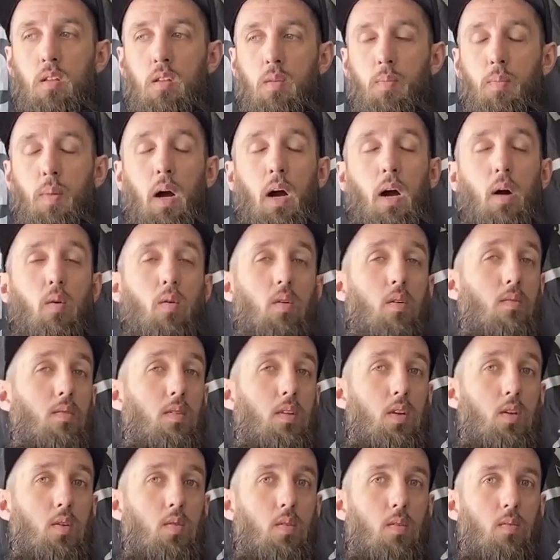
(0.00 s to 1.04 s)
The power of
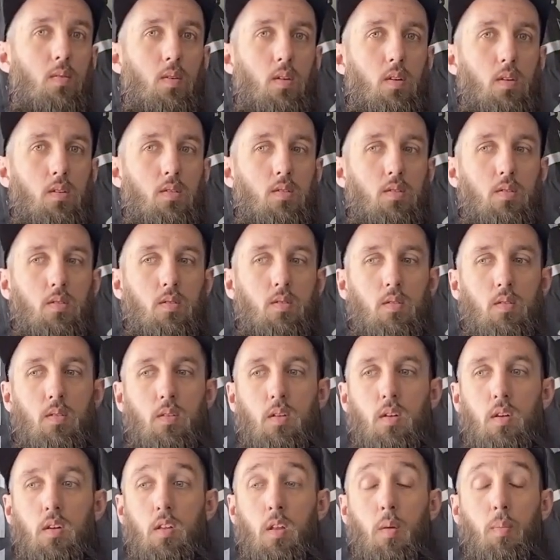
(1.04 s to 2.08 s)
the universe,
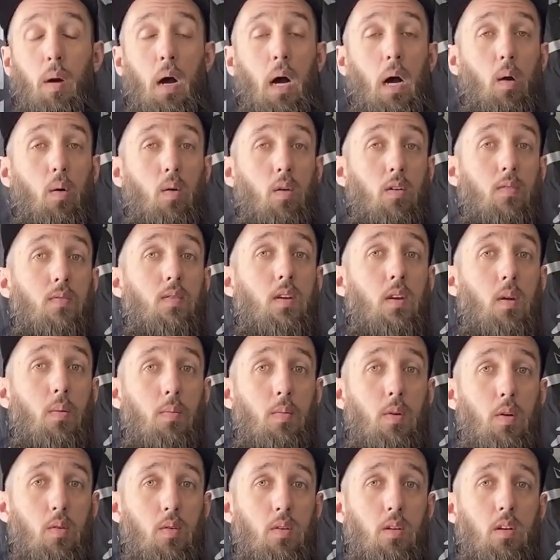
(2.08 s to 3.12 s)
the power of
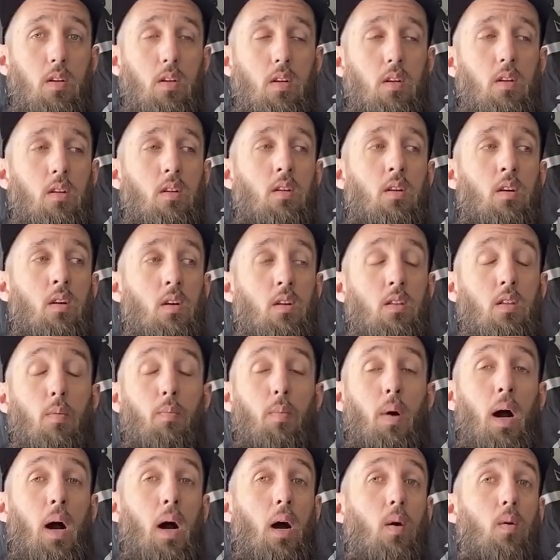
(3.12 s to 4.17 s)
community, the
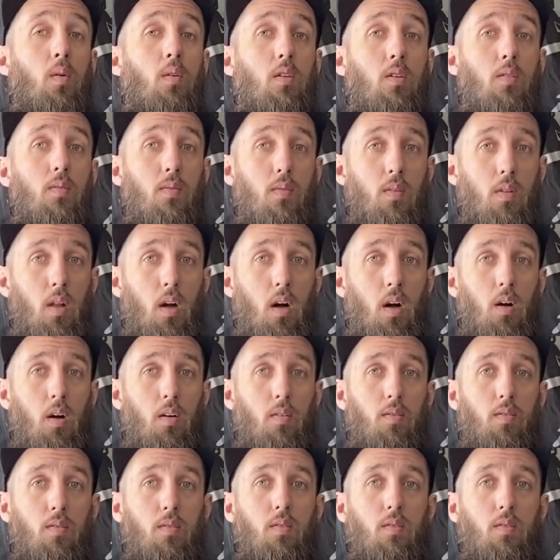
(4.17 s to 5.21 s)
power of love.